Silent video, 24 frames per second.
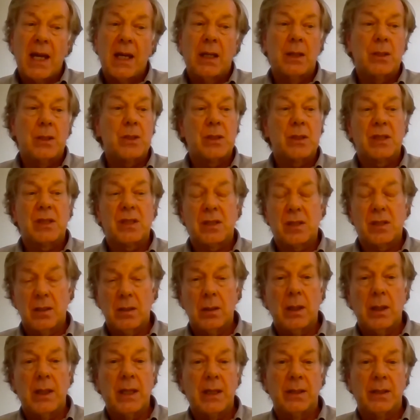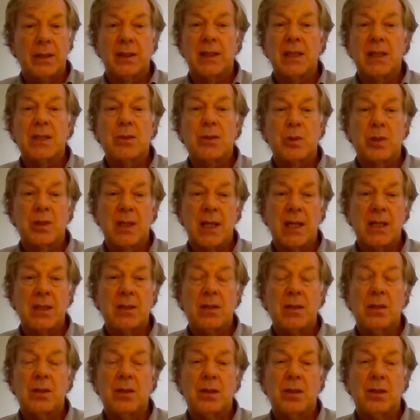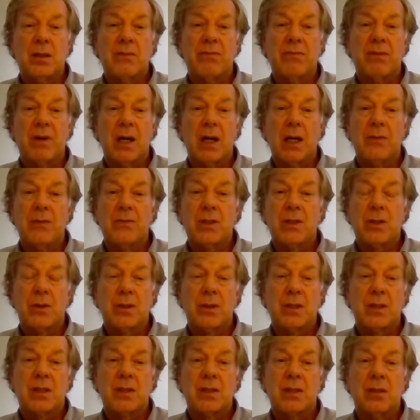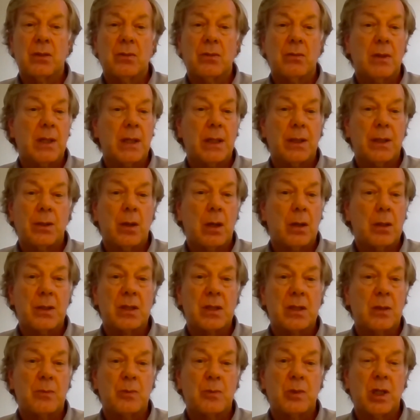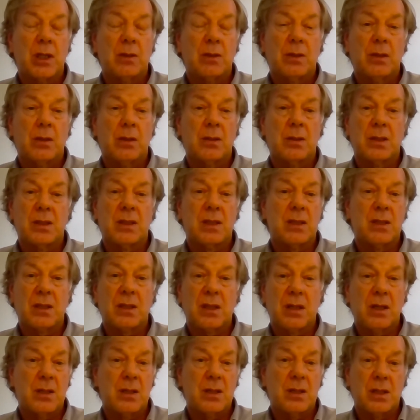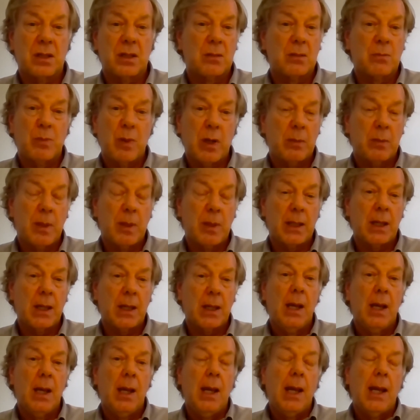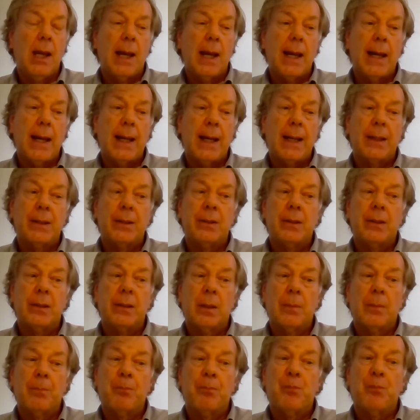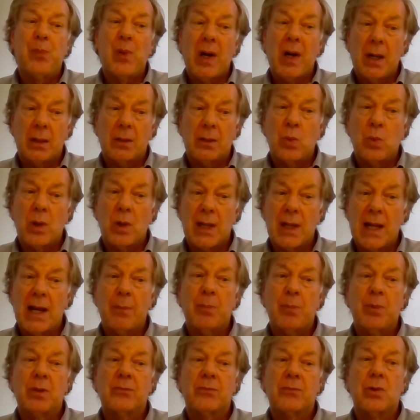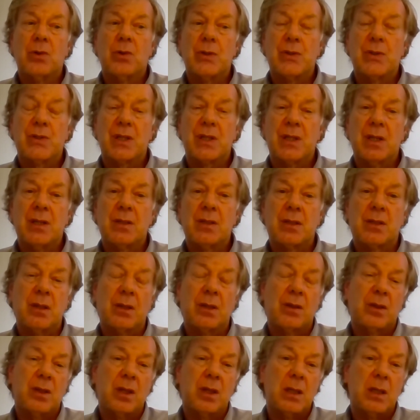it's still hidden. This was 1935, so it's still really not a subject that's discussed in public. And but what happened, of course, is that the